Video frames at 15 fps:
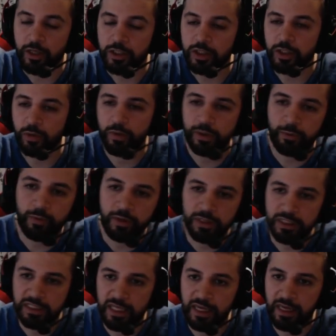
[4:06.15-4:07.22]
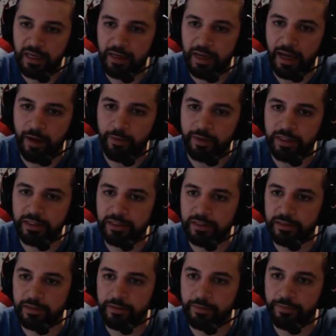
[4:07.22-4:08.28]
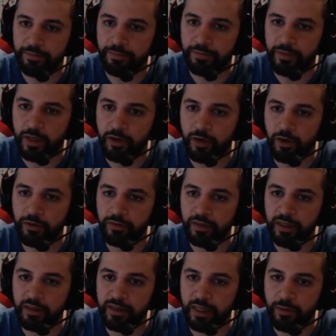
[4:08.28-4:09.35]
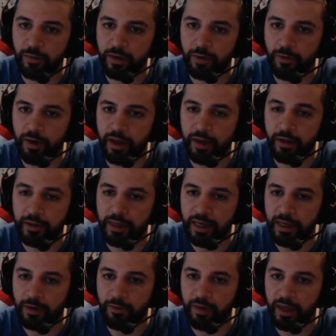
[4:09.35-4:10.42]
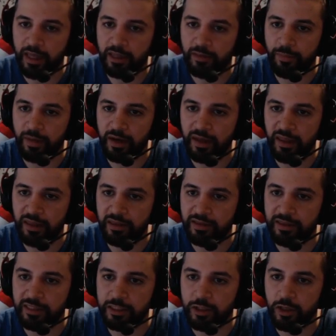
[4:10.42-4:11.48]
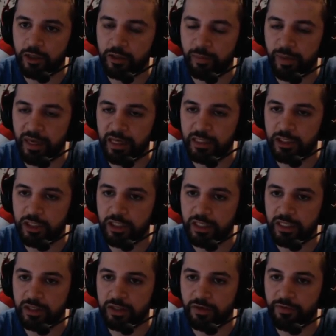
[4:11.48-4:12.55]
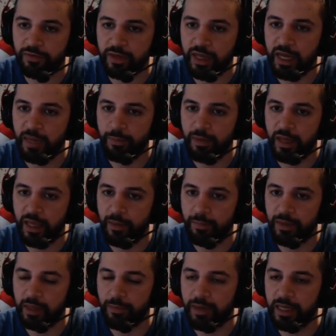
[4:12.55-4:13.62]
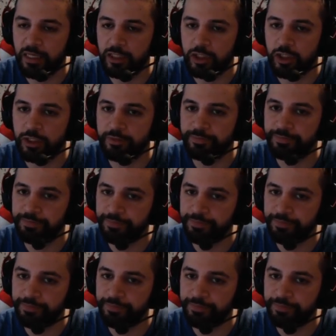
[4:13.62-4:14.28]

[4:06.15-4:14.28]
So what we're saying now is the content that we can create beneath the start page is of type Epic Page.